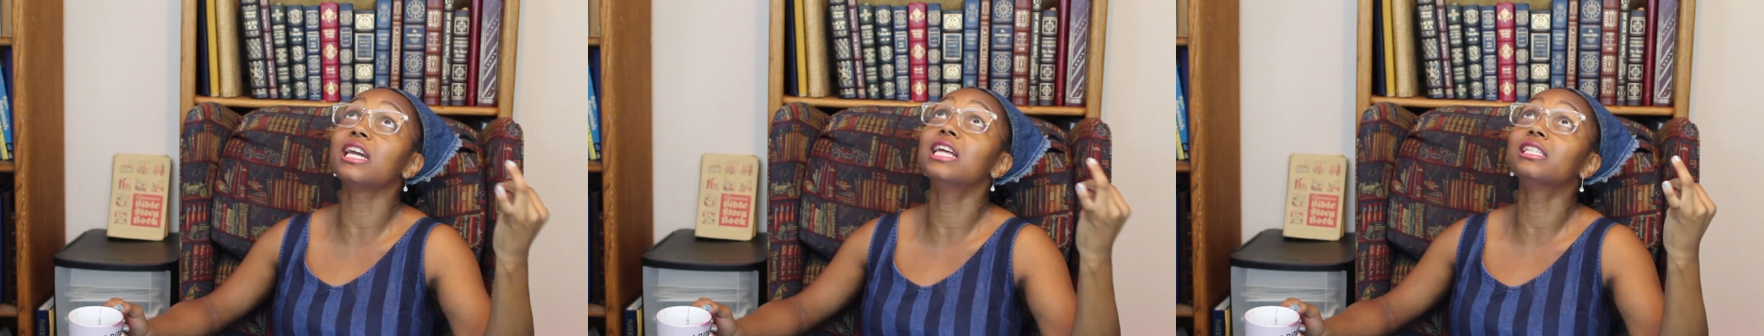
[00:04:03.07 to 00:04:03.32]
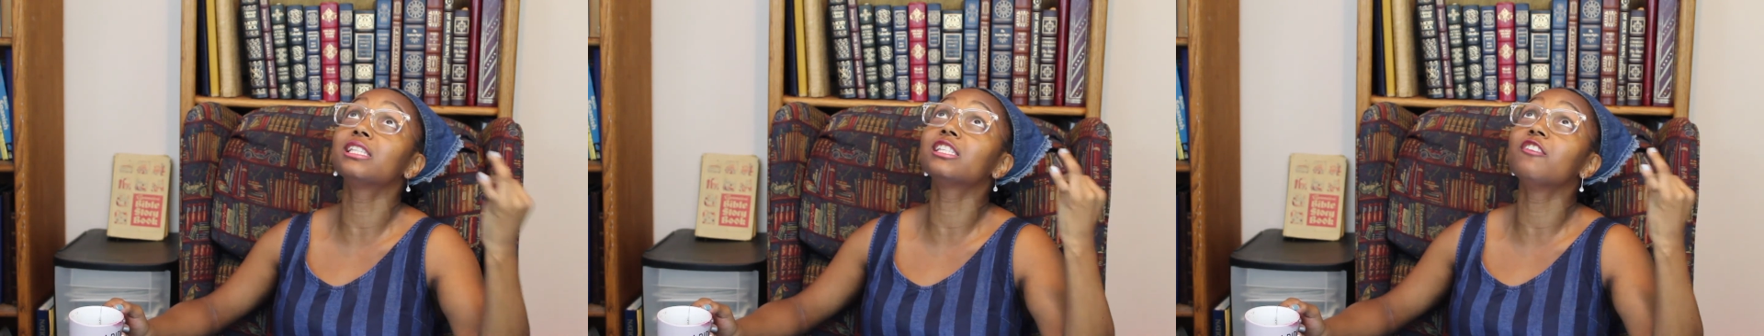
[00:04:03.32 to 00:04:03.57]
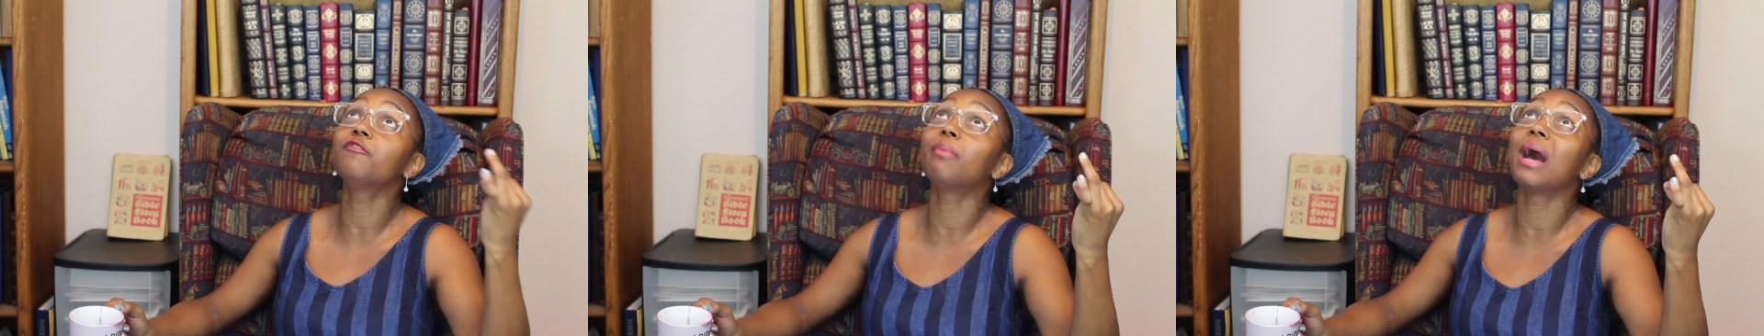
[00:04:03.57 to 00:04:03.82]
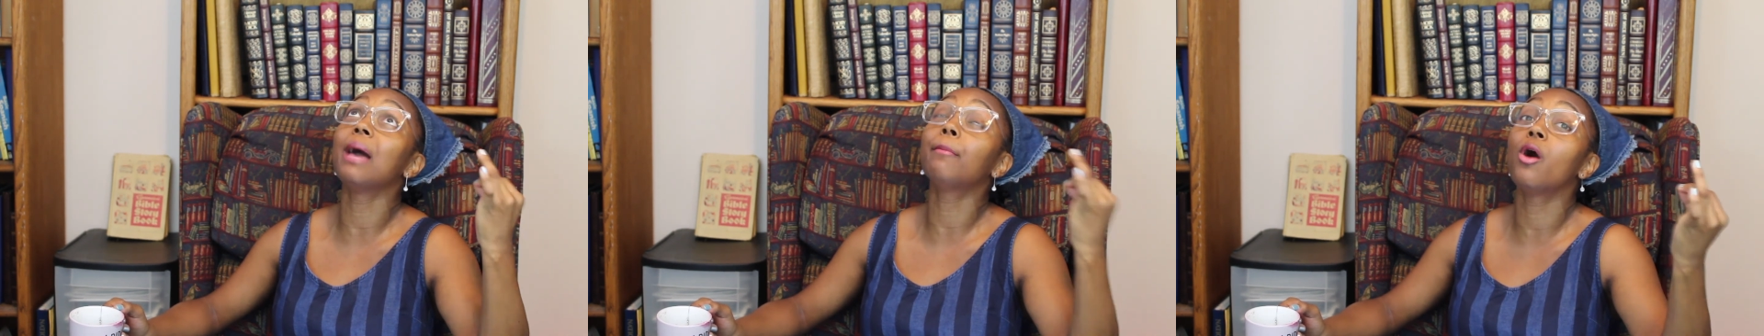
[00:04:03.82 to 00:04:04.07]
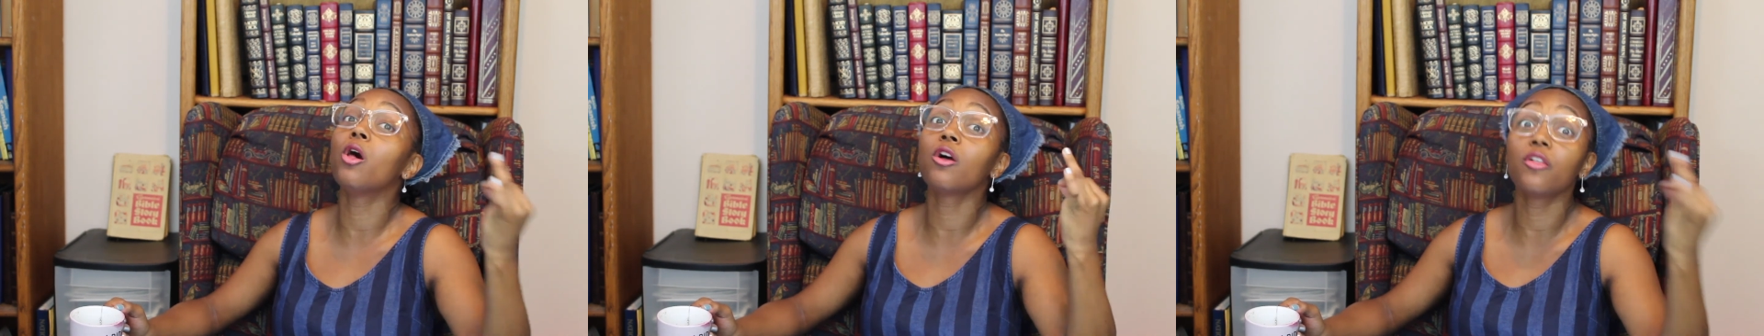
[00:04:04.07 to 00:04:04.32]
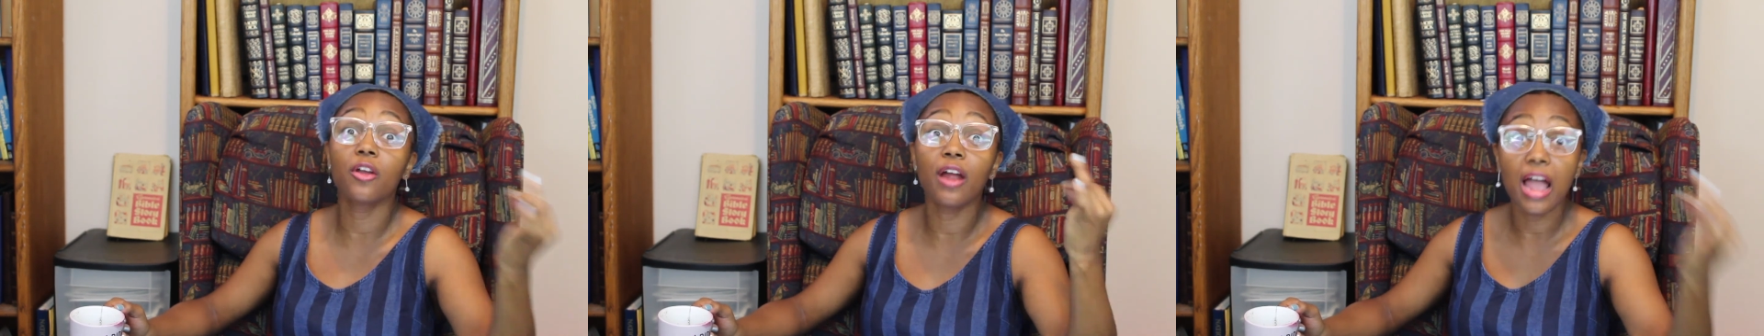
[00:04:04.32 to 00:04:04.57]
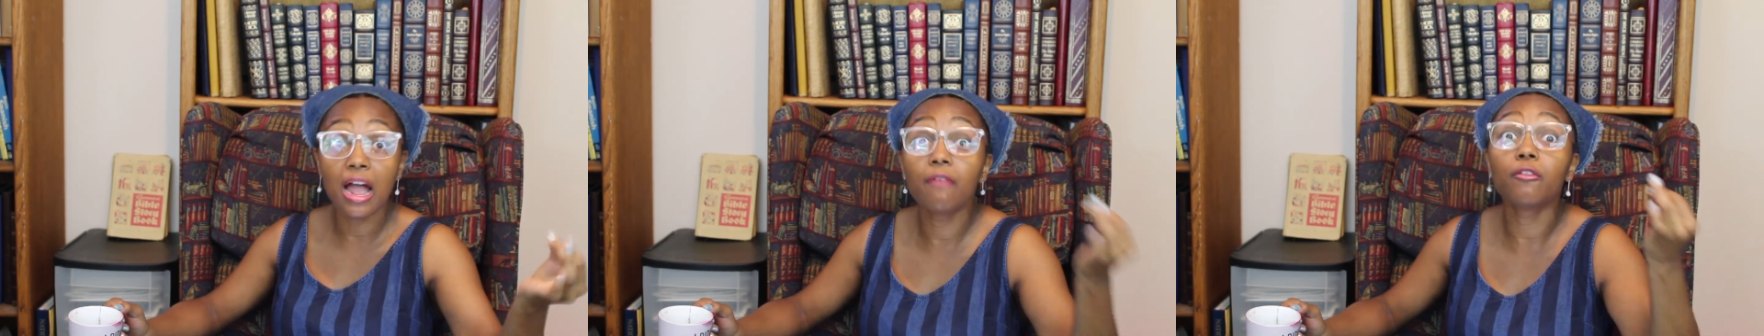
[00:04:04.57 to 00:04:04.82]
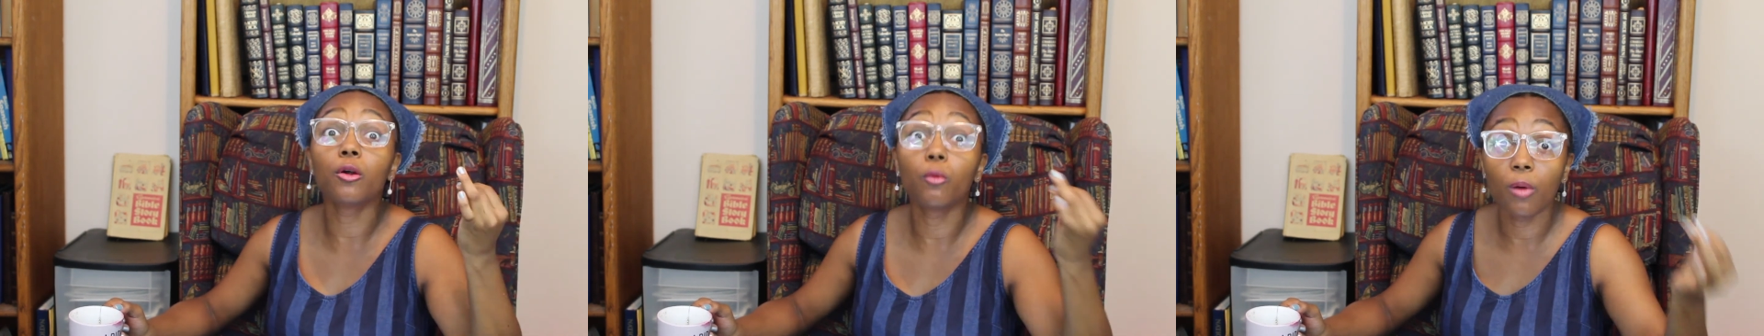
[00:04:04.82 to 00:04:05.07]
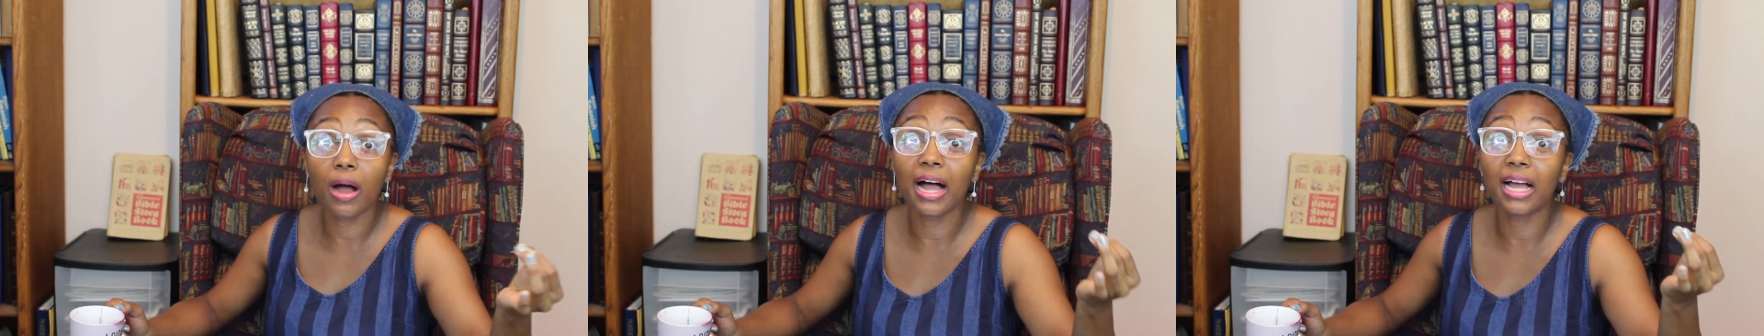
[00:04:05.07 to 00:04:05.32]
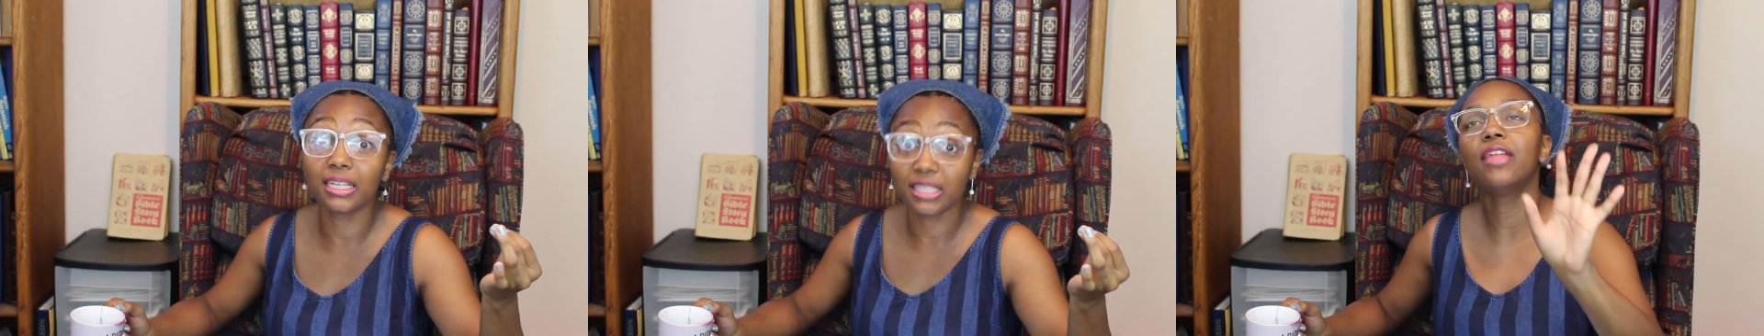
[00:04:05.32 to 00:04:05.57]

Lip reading: instance of bipolar there ever was?